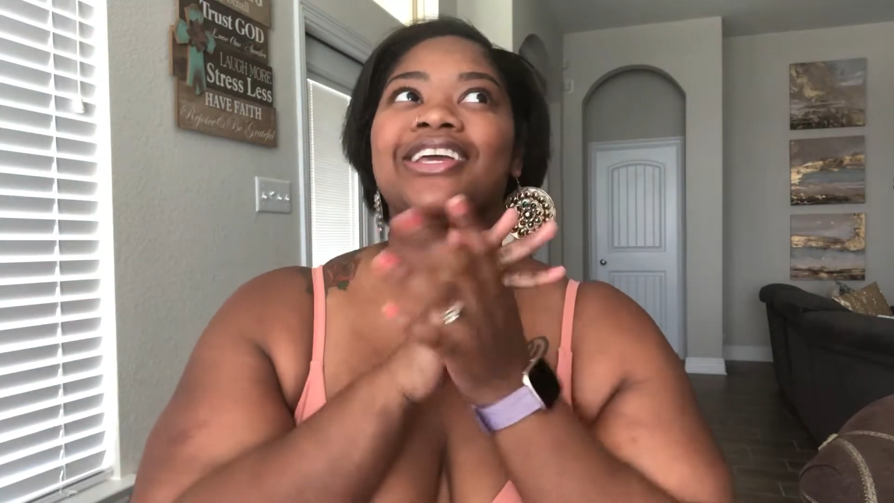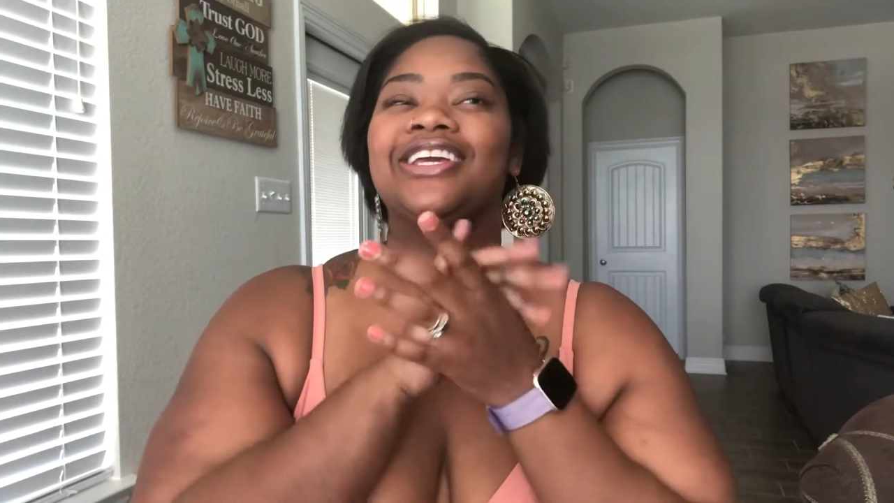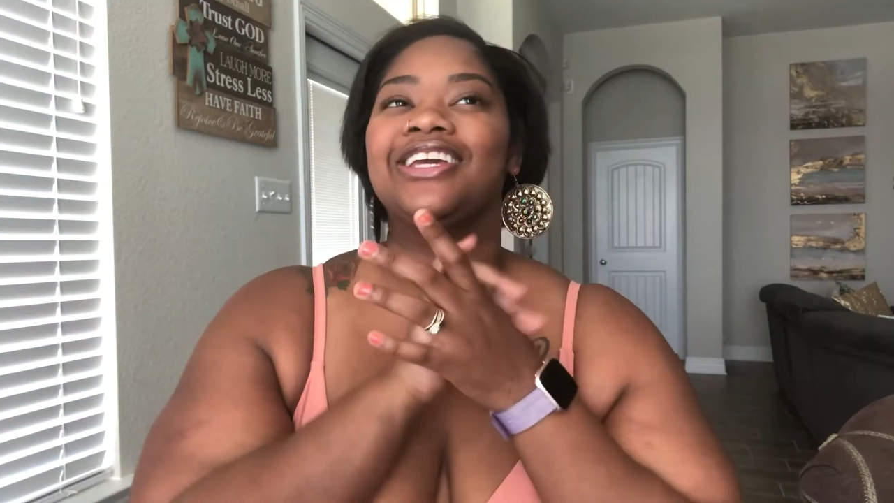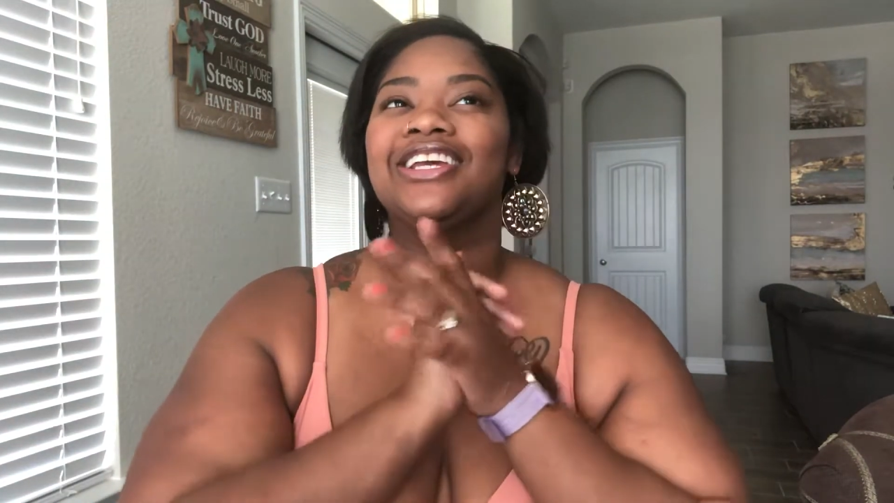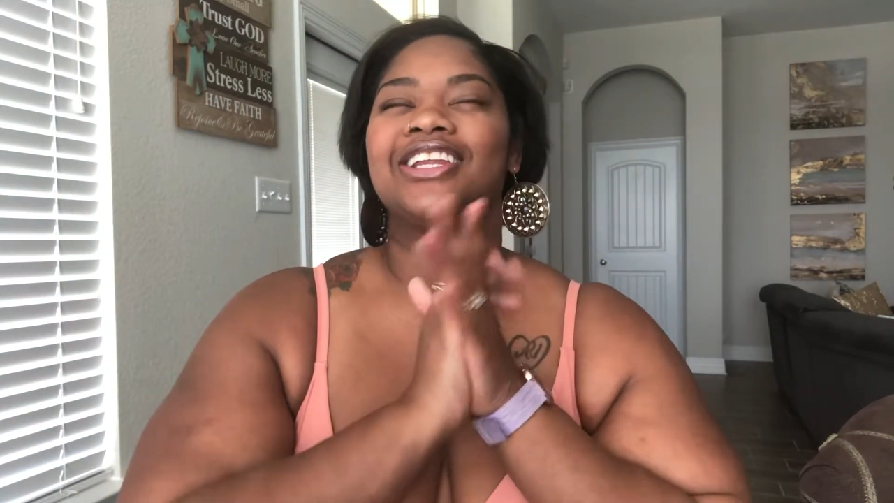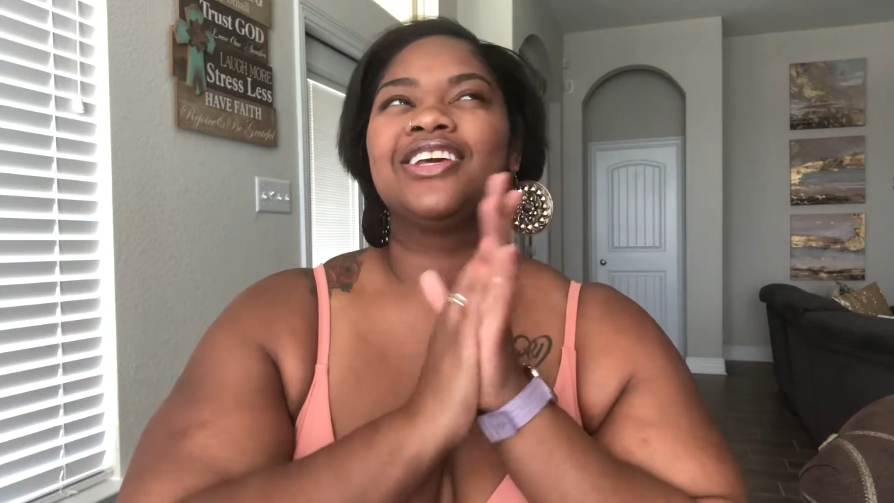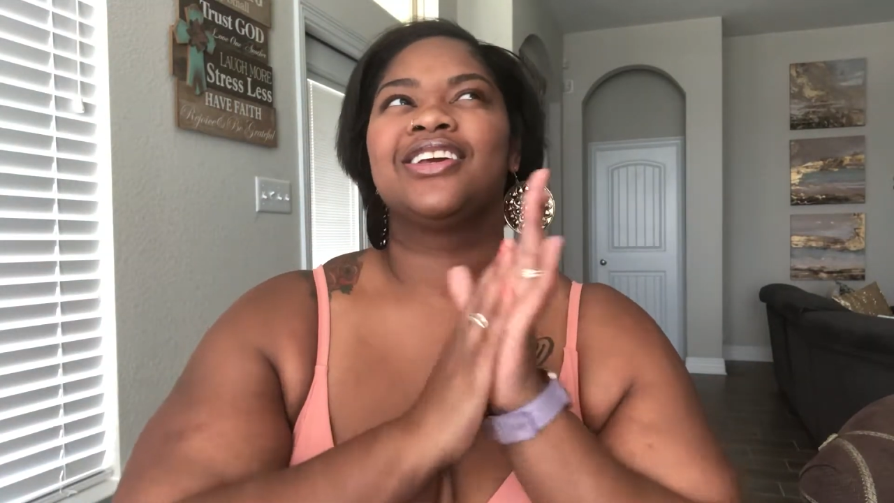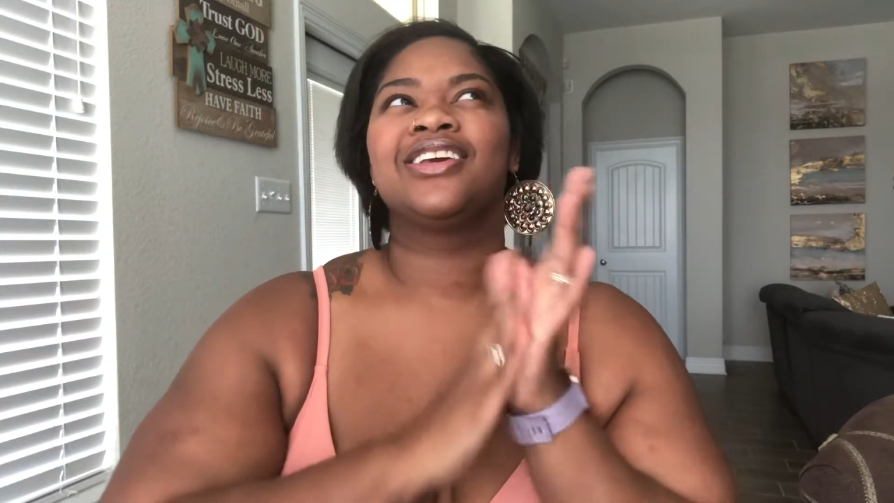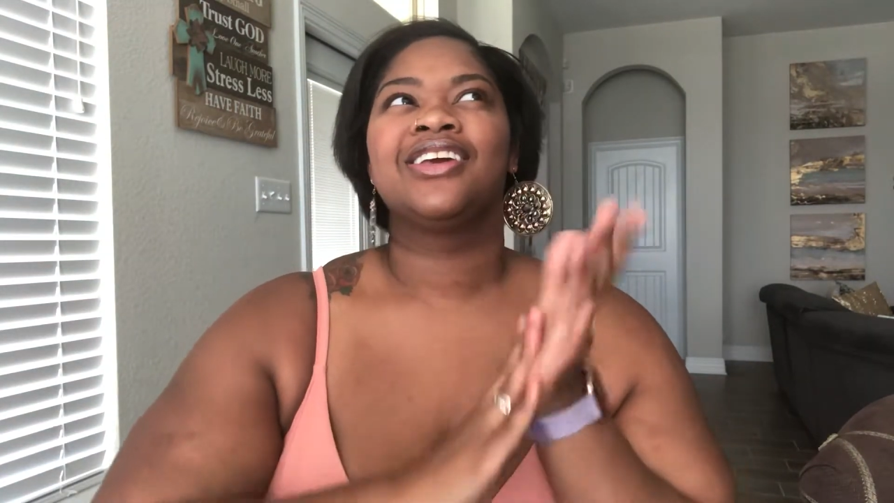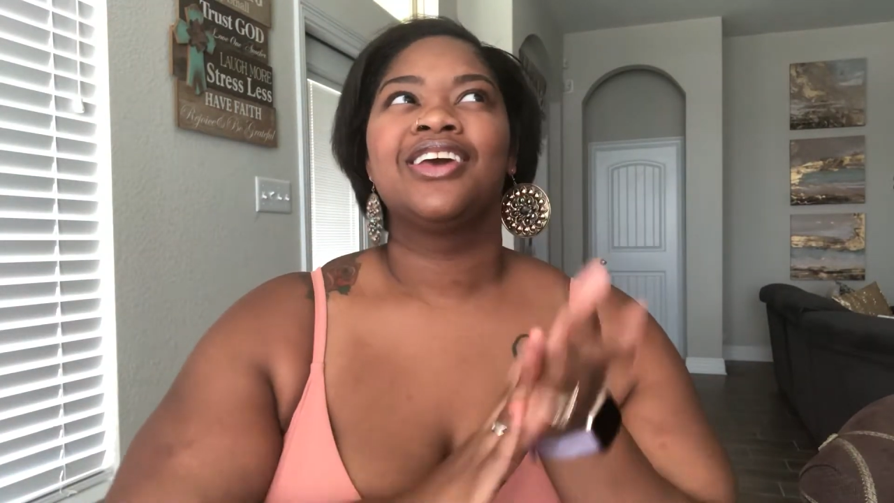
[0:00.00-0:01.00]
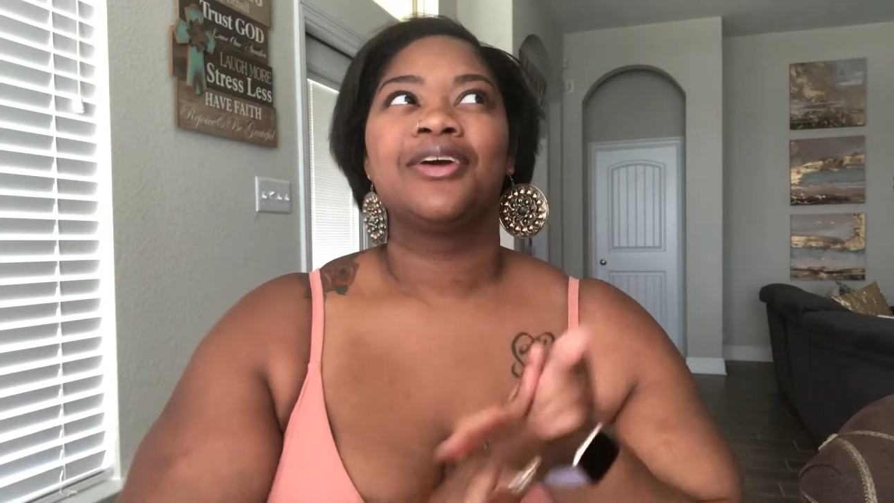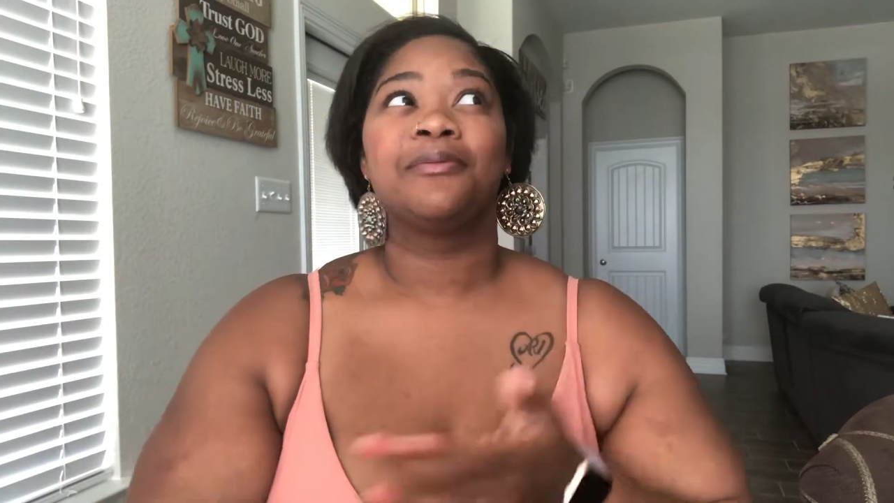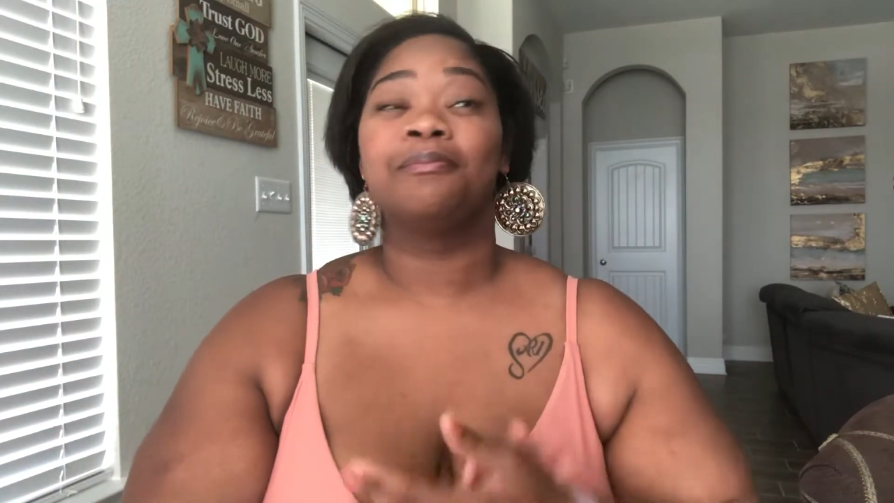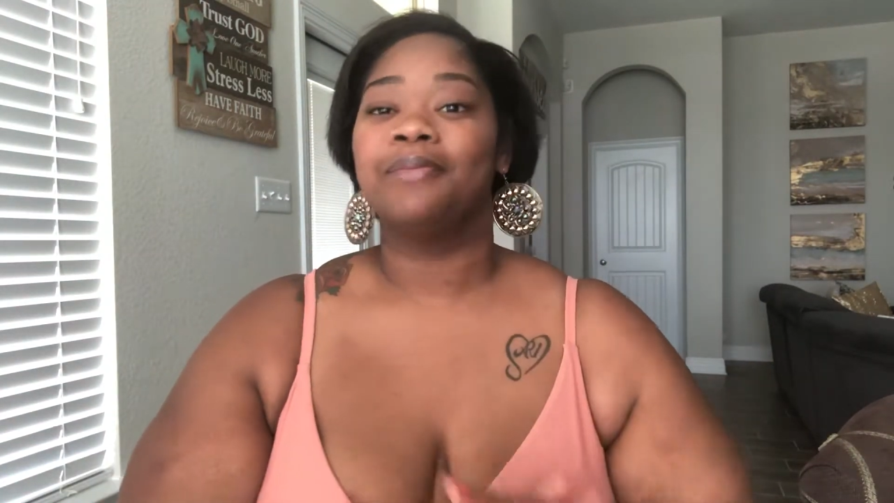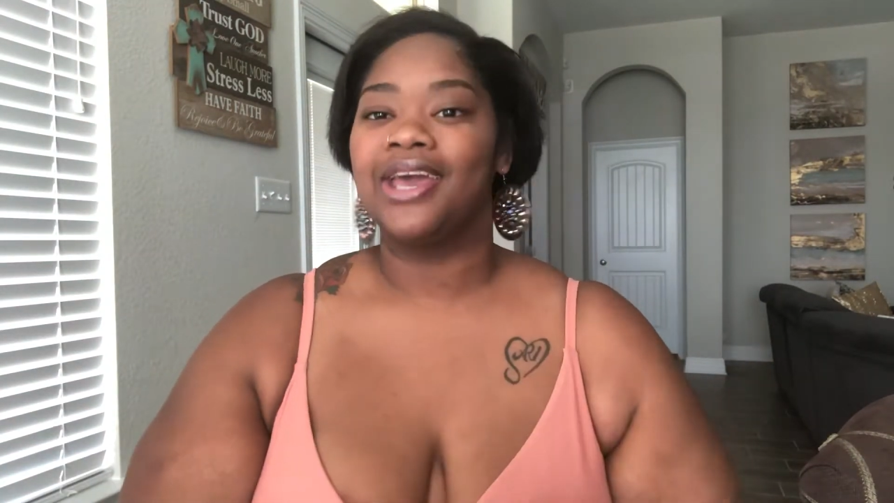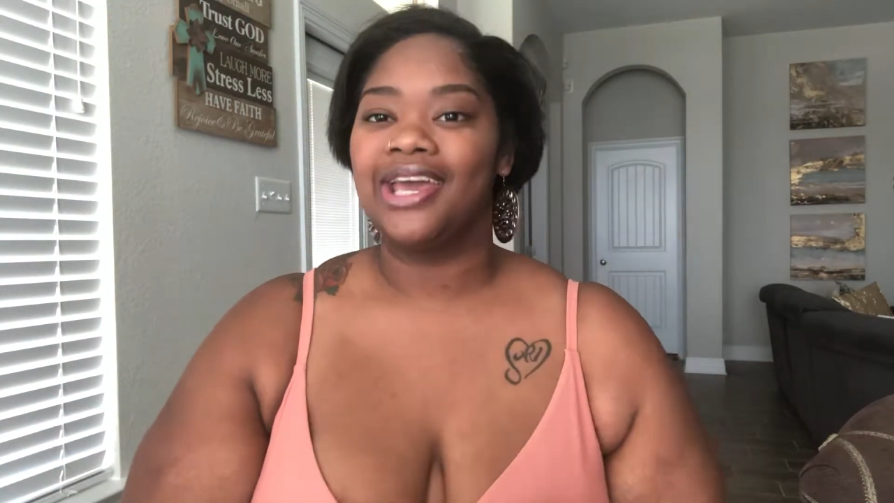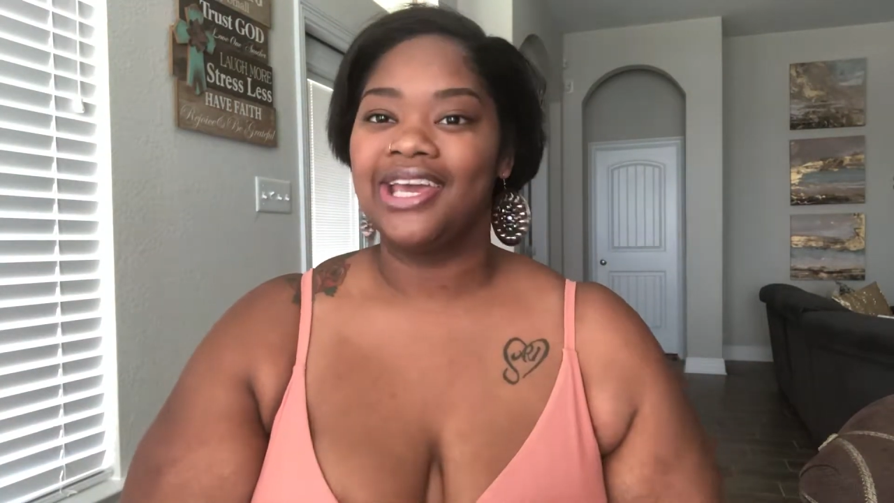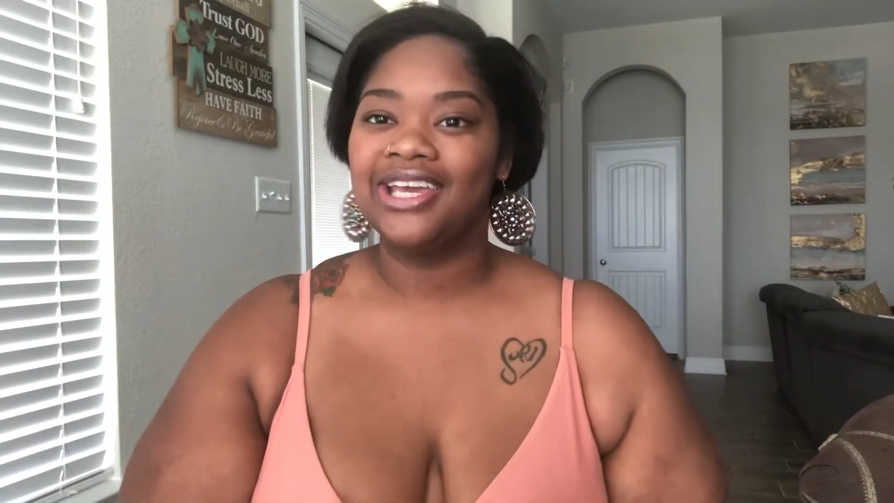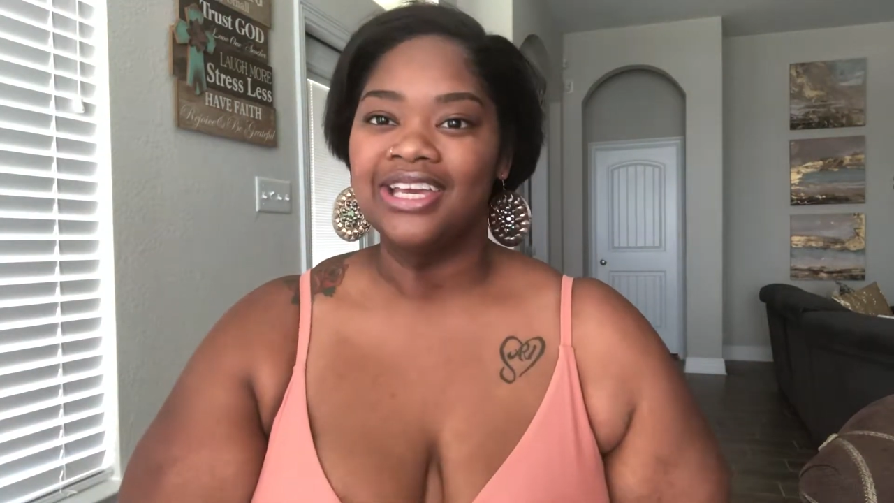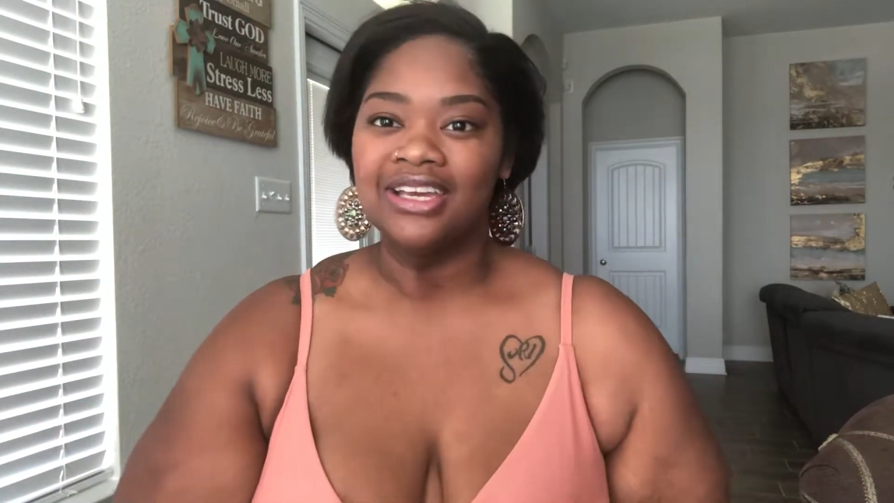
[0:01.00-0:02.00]
in
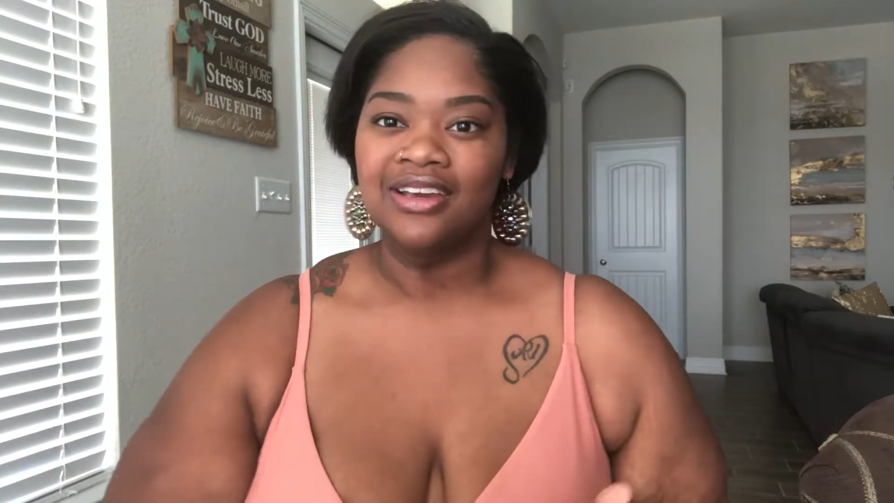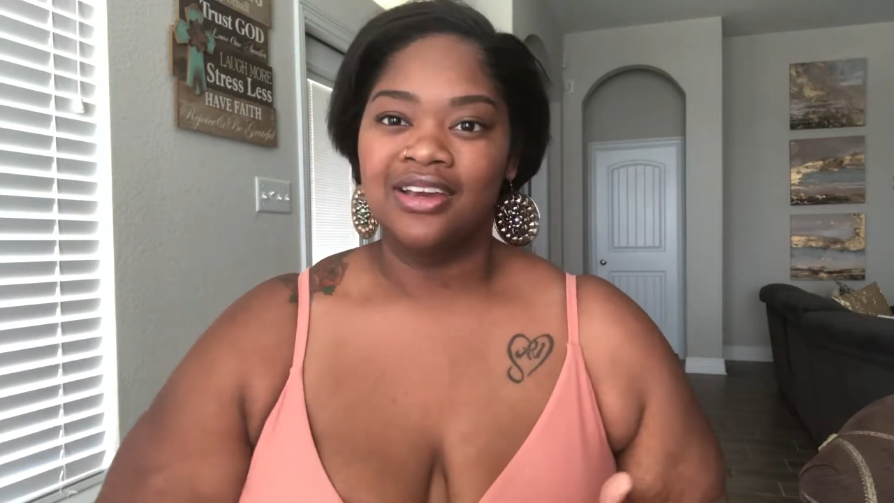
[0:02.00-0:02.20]
May.